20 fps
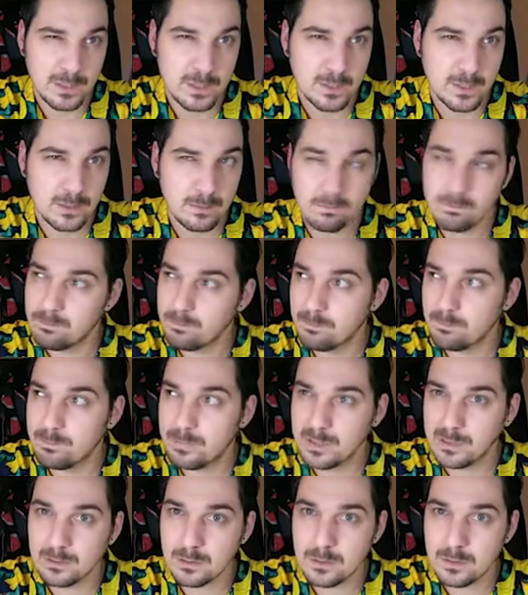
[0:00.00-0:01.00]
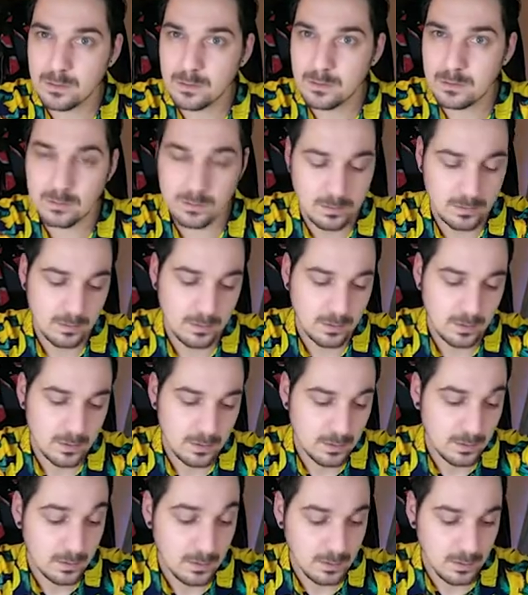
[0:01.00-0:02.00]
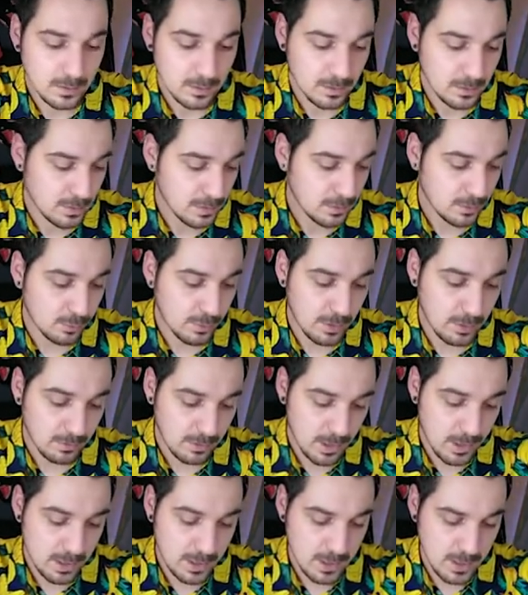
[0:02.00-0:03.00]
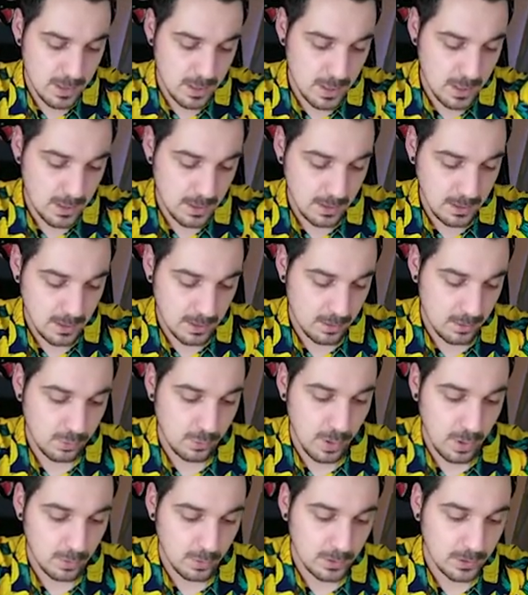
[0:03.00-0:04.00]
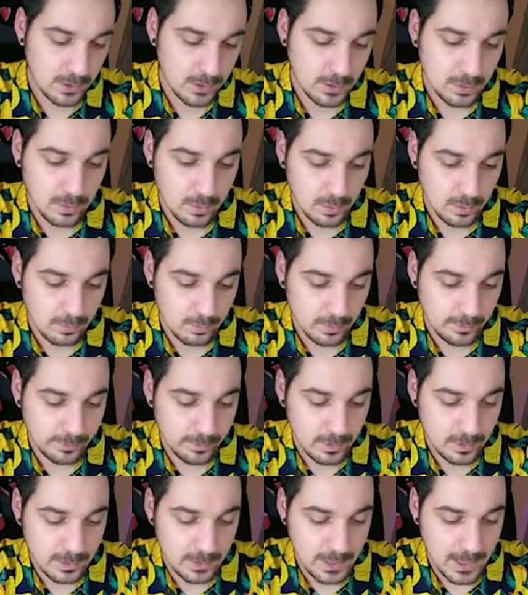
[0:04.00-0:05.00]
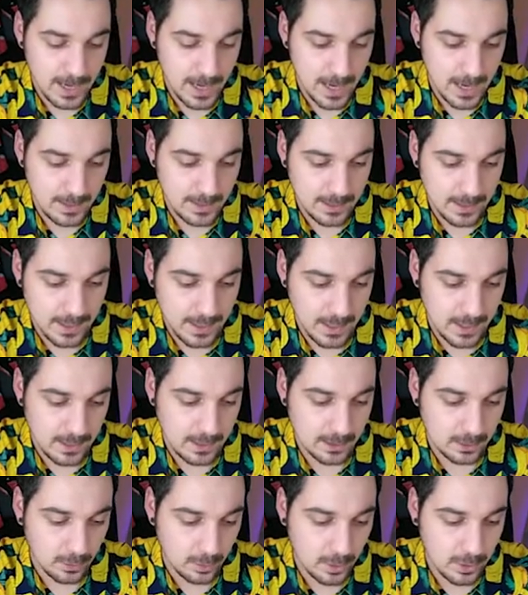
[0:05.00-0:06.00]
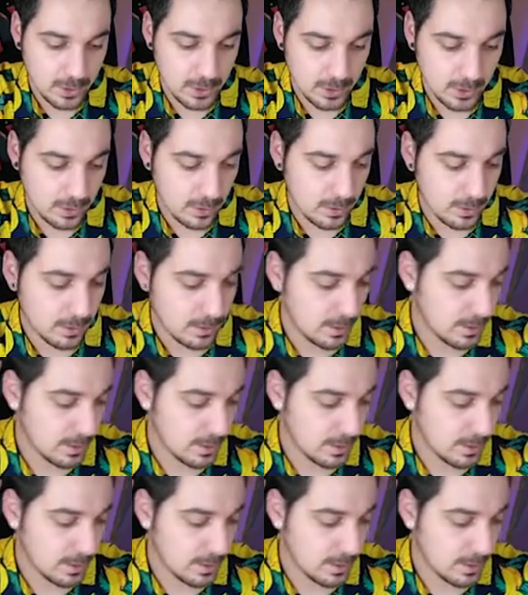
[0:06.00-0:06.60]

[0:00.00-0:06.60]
is that Pills? Crow hey, Crowlet, reversed, and a Cloyster.